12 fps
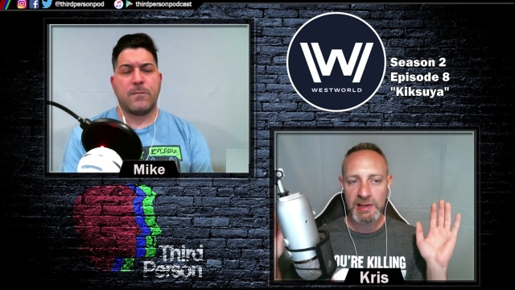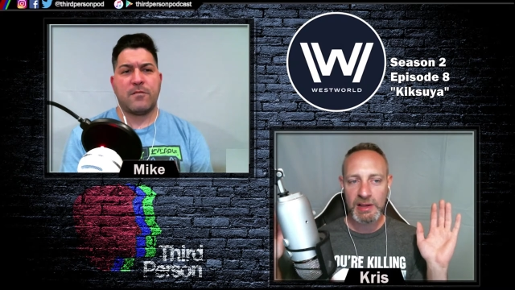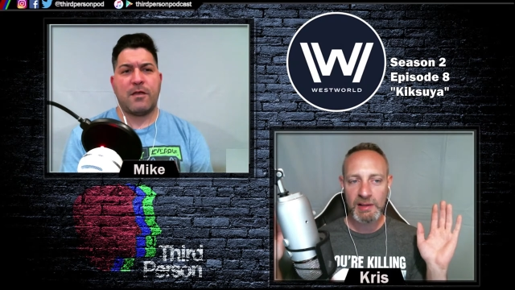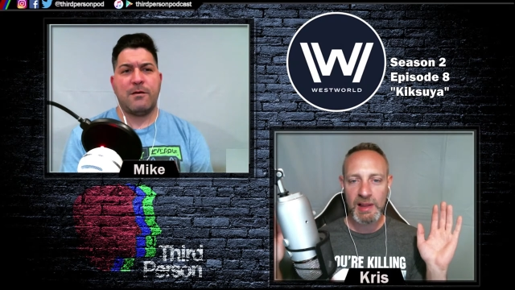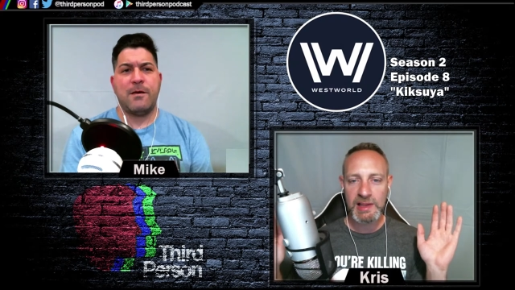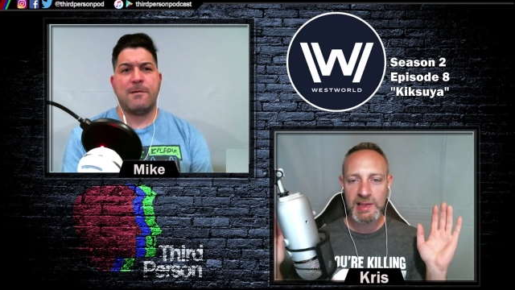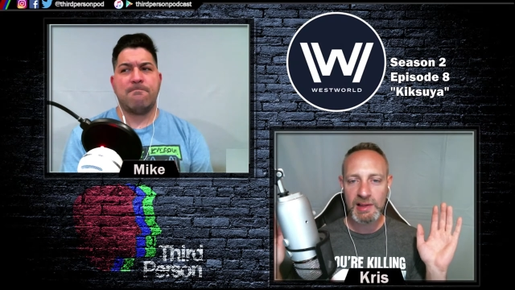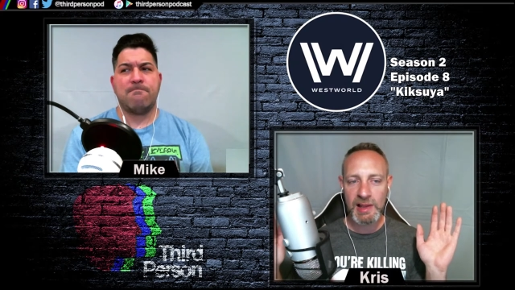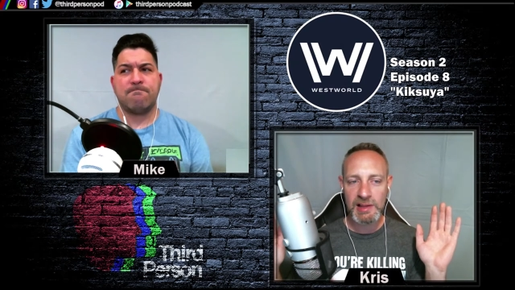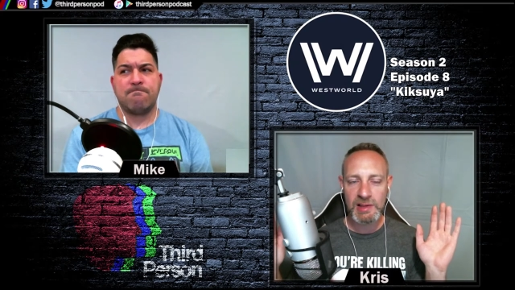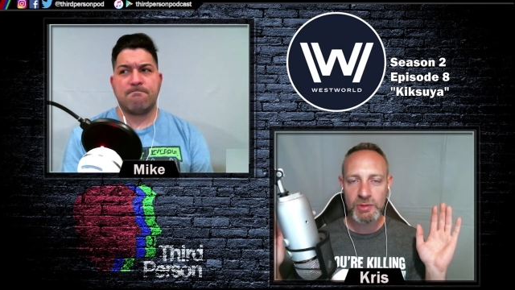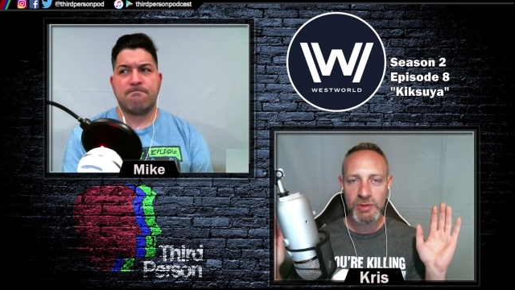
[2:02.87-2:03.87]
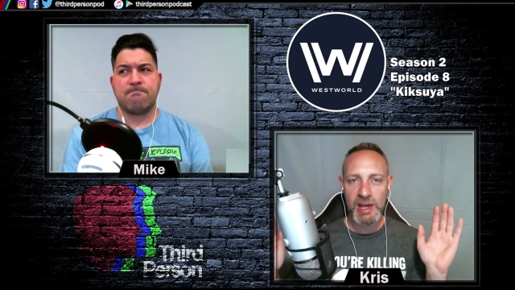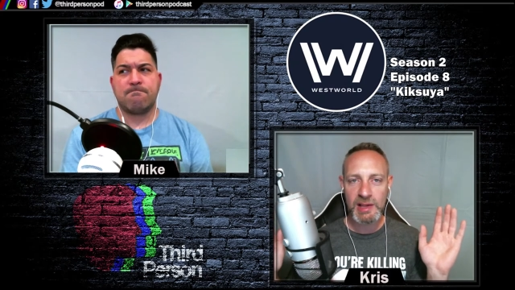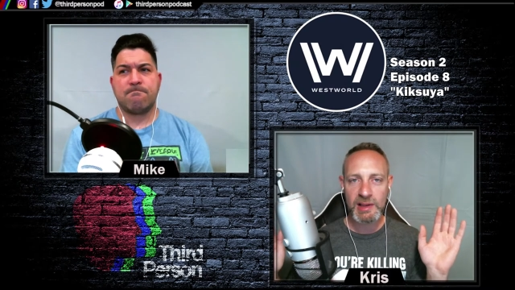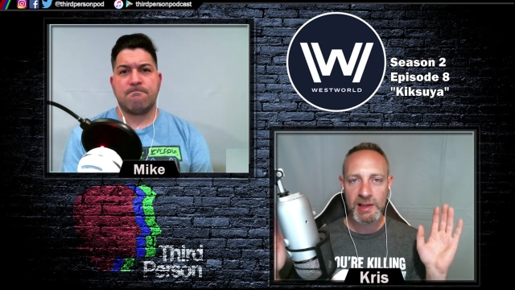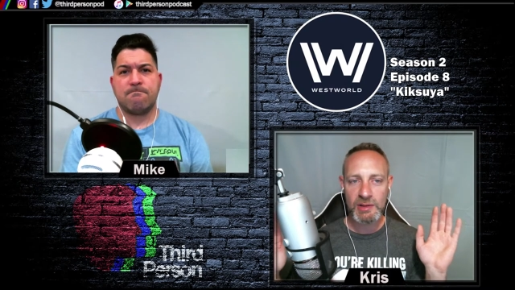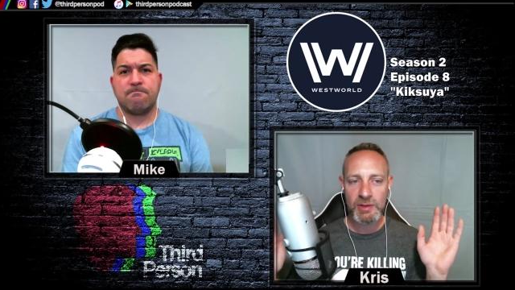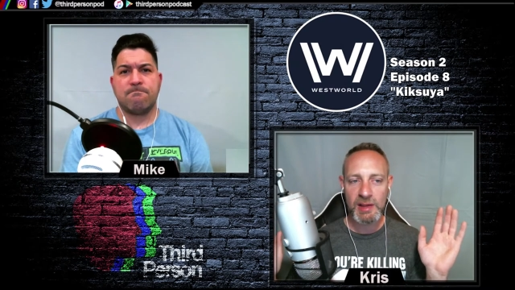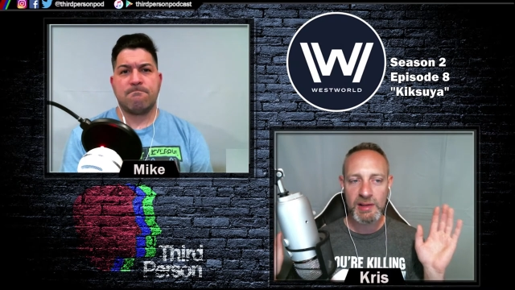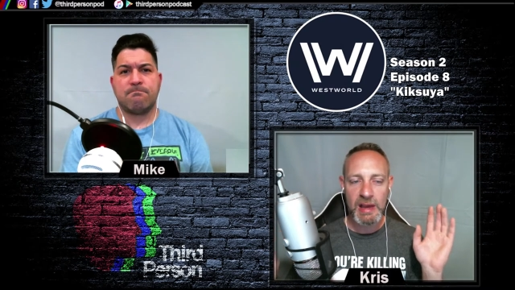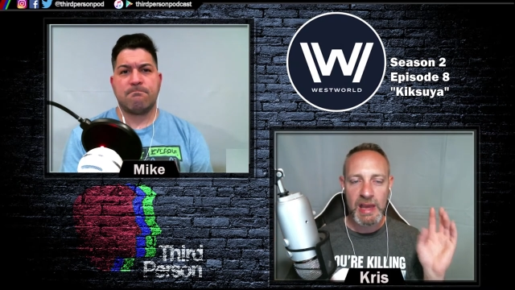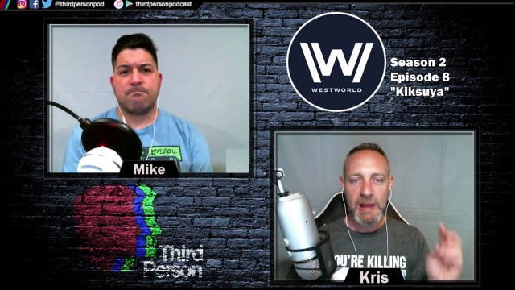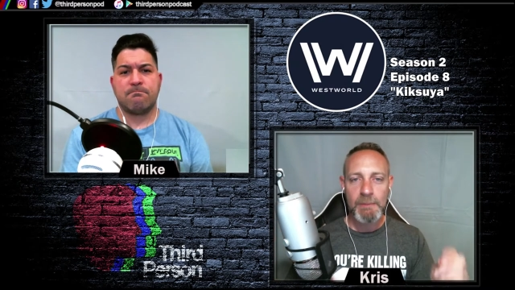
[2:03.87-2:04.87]
Speaker 1: gonna let's yeah. let's do this. Let's do this.
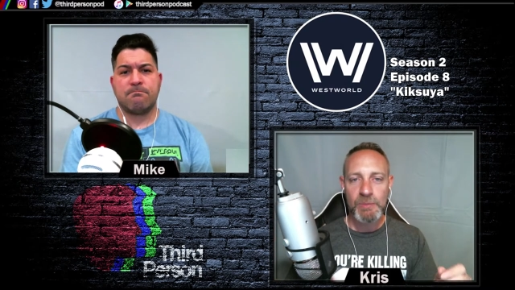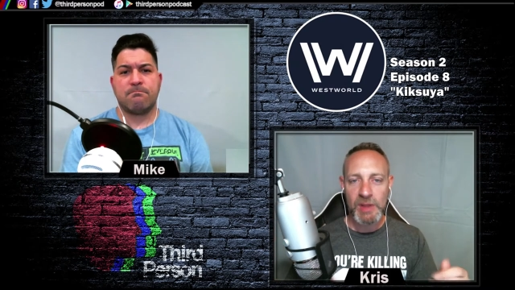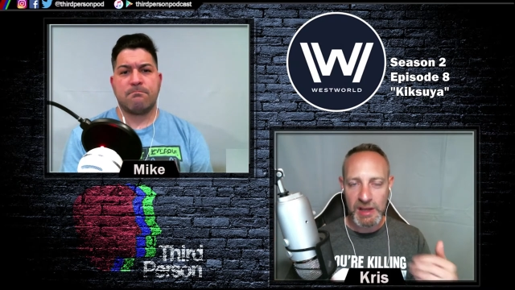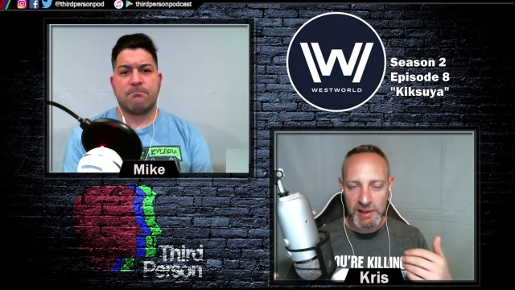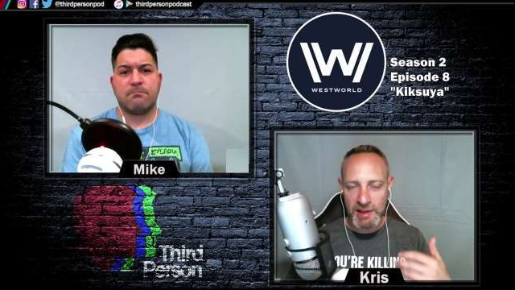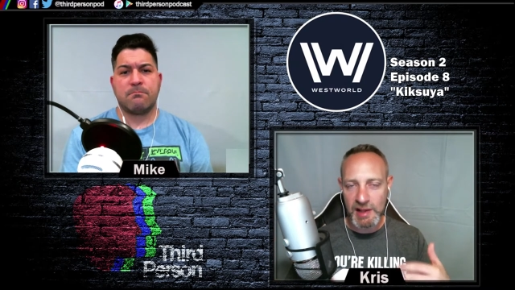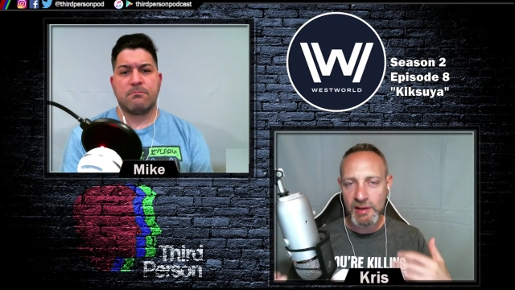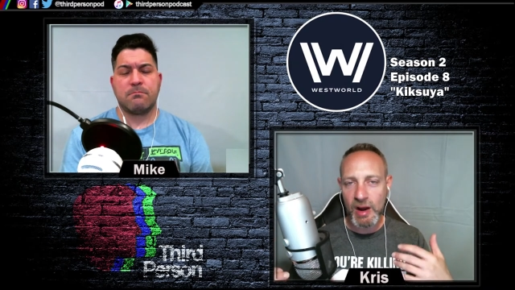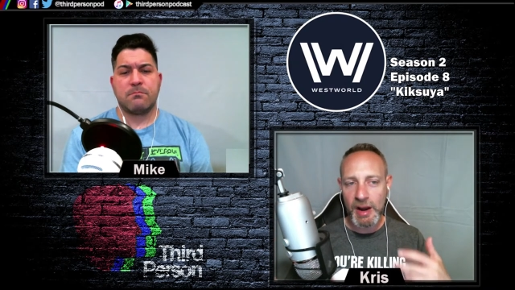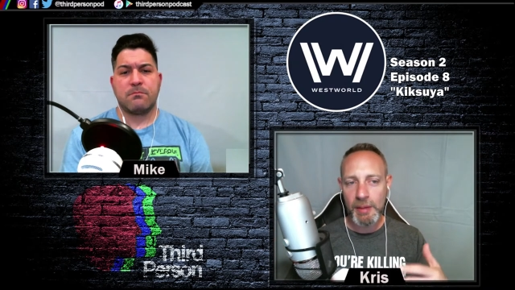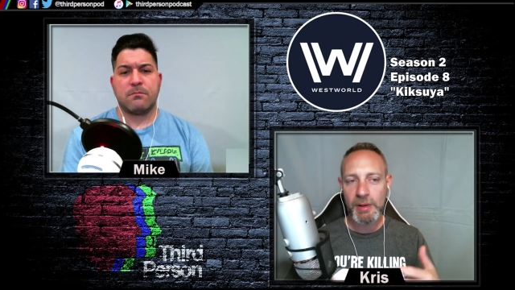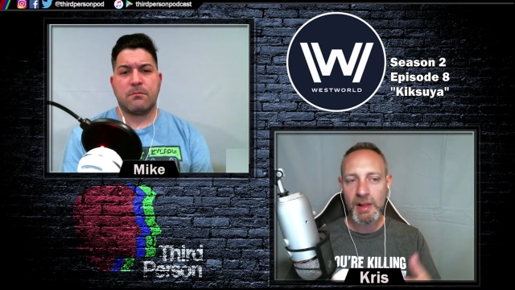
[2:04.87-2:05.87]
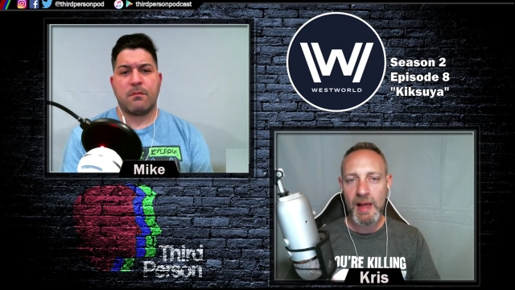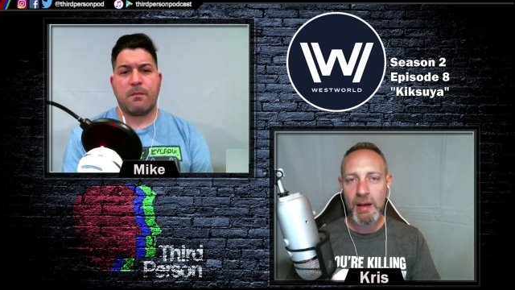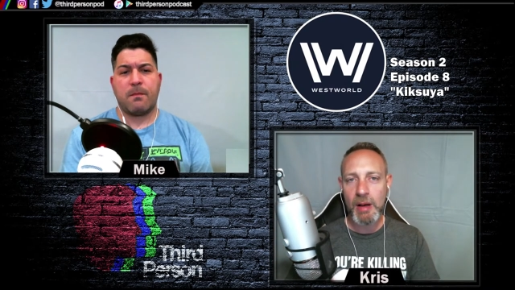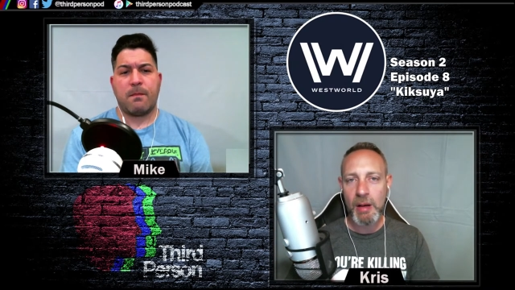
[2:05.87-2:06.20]
Then he says, "All right, I'm gonna allow.